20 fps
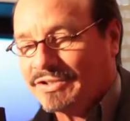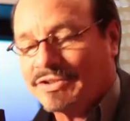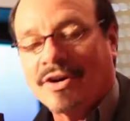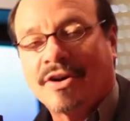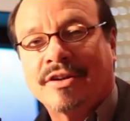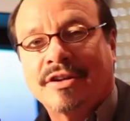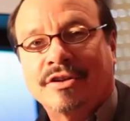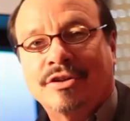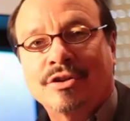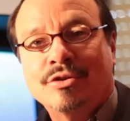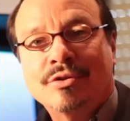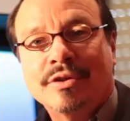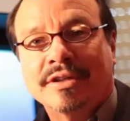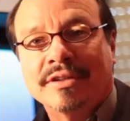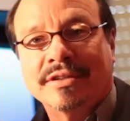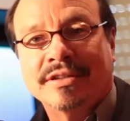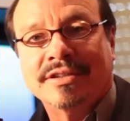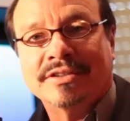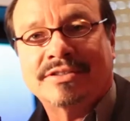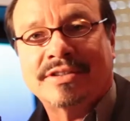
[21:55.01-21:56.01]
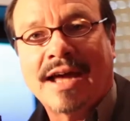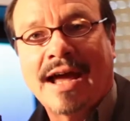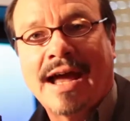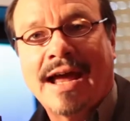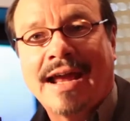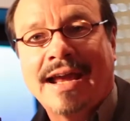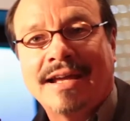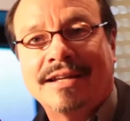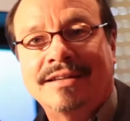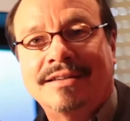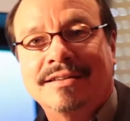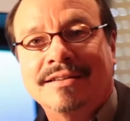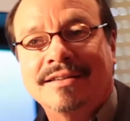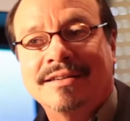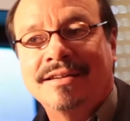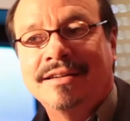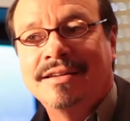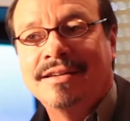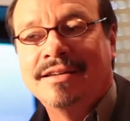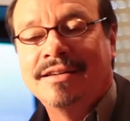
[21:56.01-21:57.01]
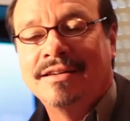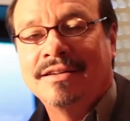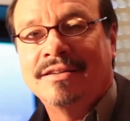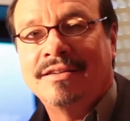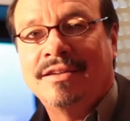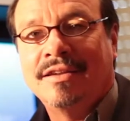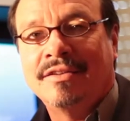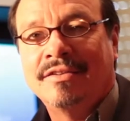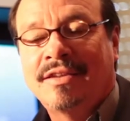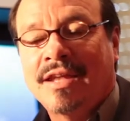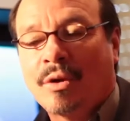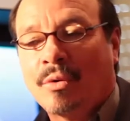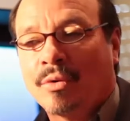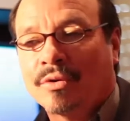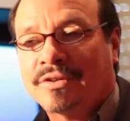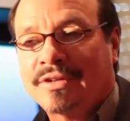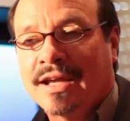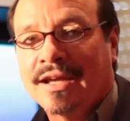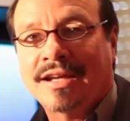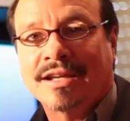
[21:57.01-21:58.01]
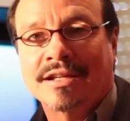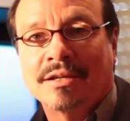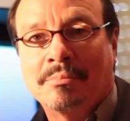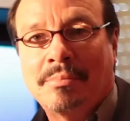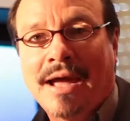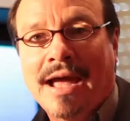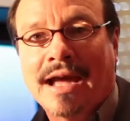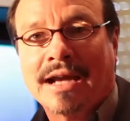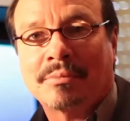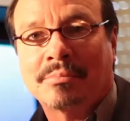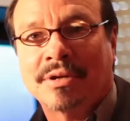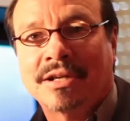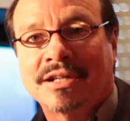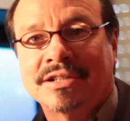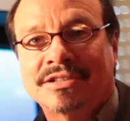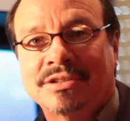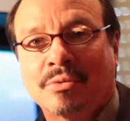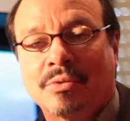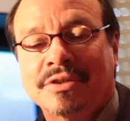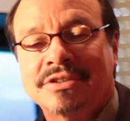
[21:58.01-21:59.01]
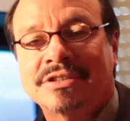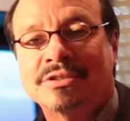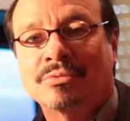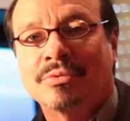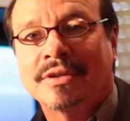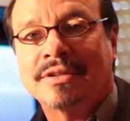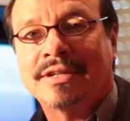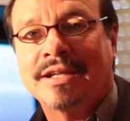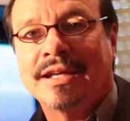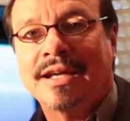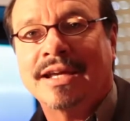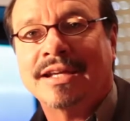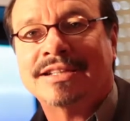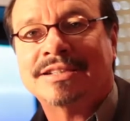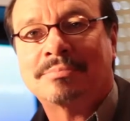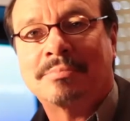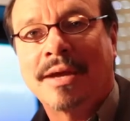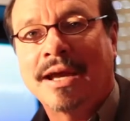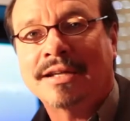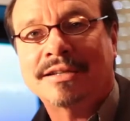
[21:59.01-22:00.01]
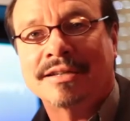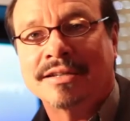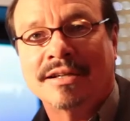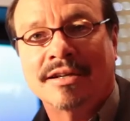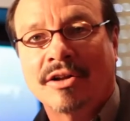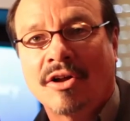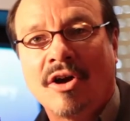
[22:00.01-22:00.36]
I started doing this, they were taken aback because it wasn't what they expected